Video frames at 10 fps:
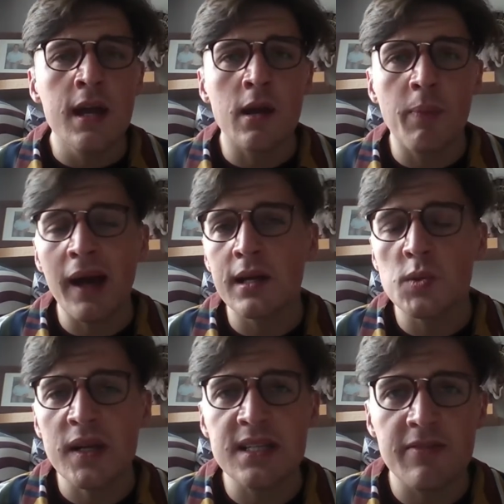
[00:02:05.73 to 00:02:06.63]
Now back in
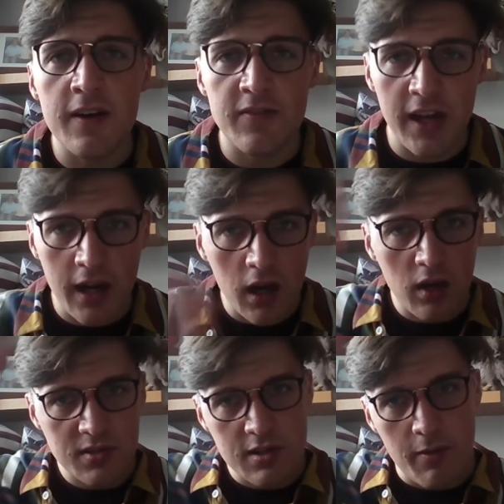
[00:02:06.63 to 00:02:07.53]
2015 I
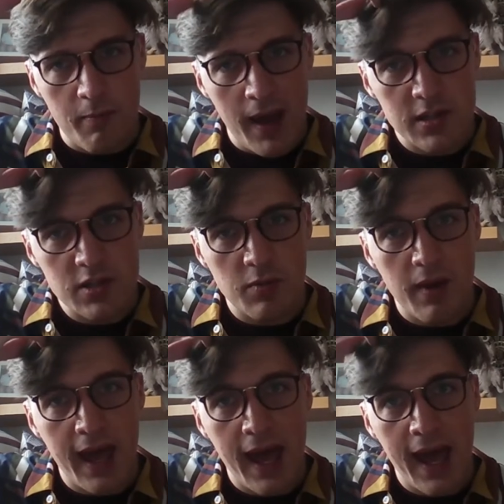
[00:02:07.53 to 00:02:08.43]
lost a patch of
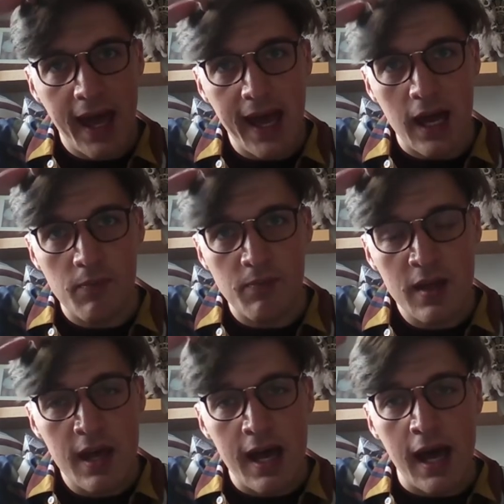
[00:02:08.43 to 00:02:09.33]
my hair here
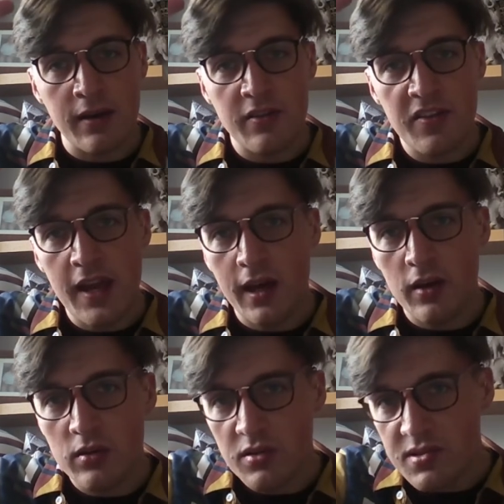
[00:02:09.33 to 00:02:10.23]
and thinning
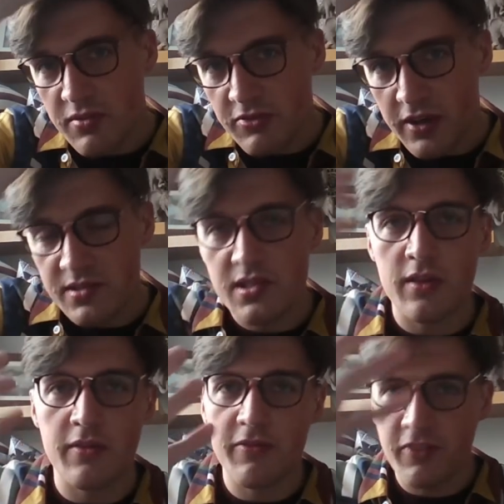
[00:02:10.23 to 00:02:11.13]
across the front so
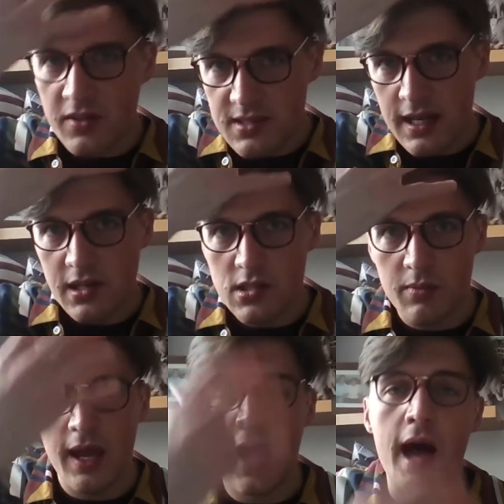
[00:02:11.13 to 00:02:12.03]
the front section of
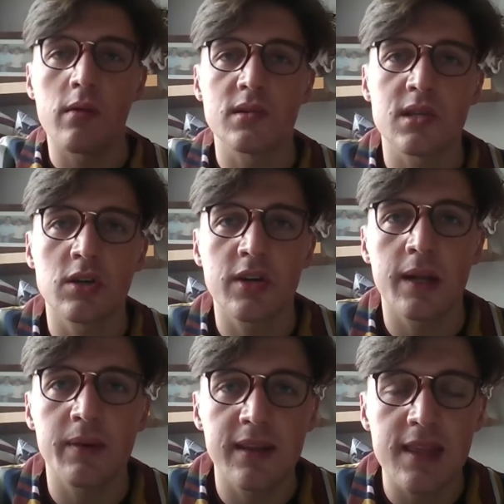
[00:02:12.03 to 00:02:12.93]
my hair was
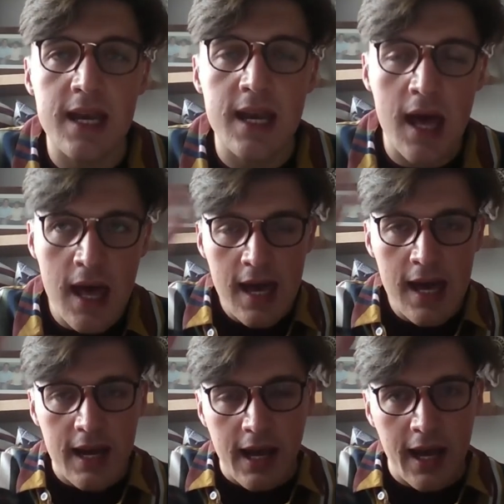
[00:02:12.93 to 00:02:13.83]
incredibly thin
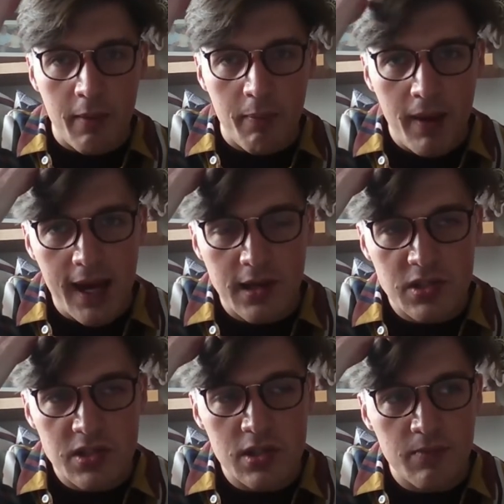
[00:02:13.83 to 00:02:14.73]
and I had a
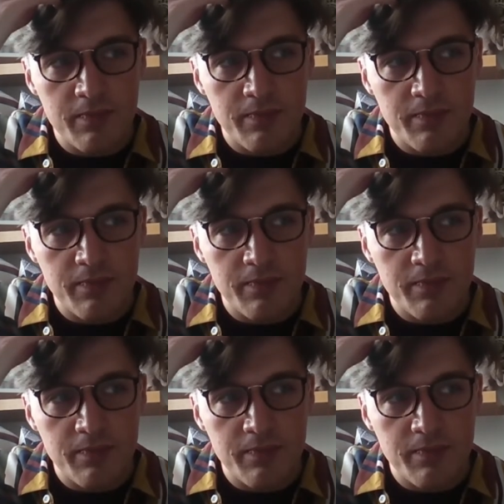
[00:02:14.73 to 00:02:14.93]
patch